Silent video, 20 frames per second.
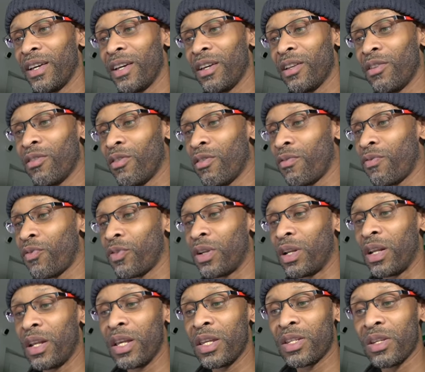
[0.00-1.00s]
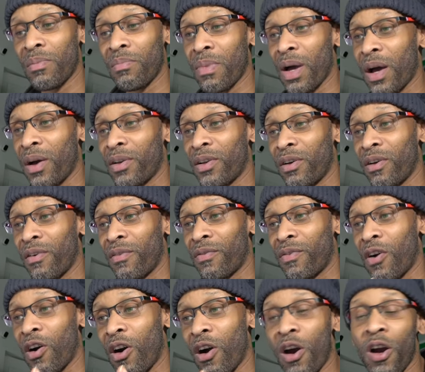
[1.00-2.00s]
You know, for the least amount of
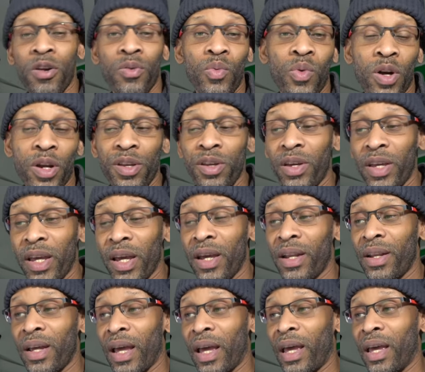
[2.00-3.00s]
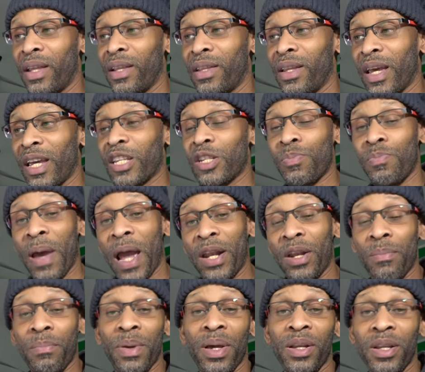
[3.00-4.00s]
hardware you get and
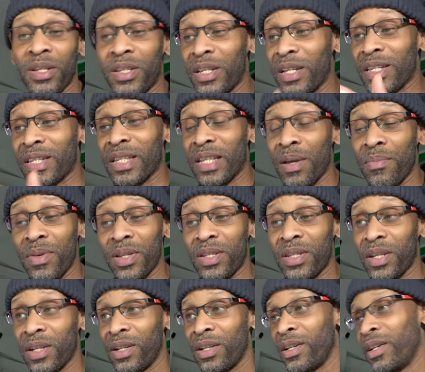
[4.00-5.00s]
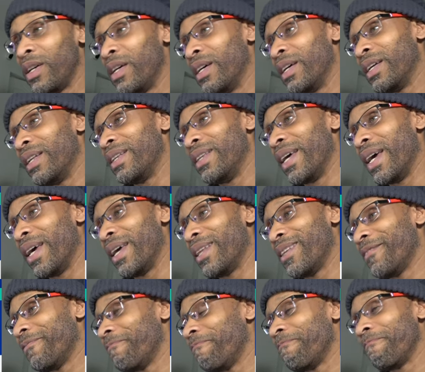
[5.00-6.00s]
expandability is limited,
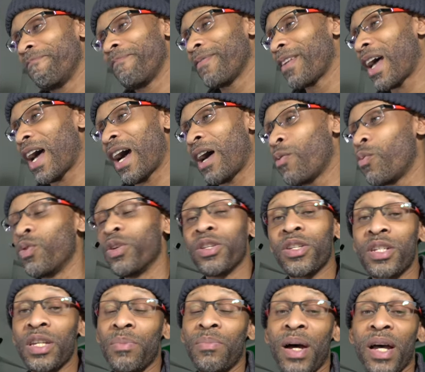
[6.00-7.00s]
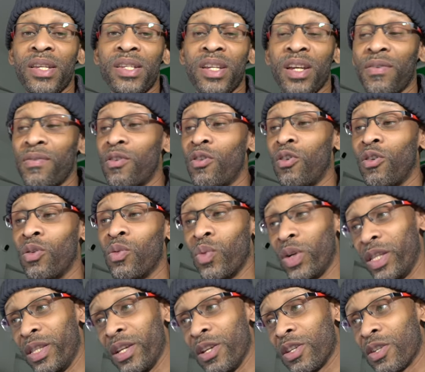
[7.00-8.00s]
then I wouldn't see myself going
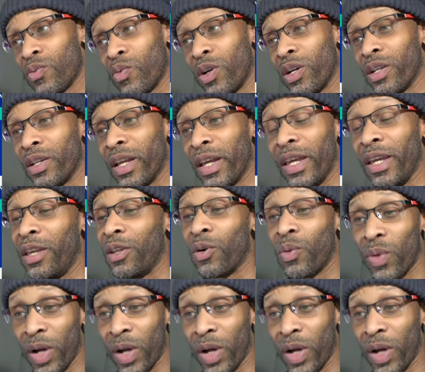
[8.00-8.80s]
with this one either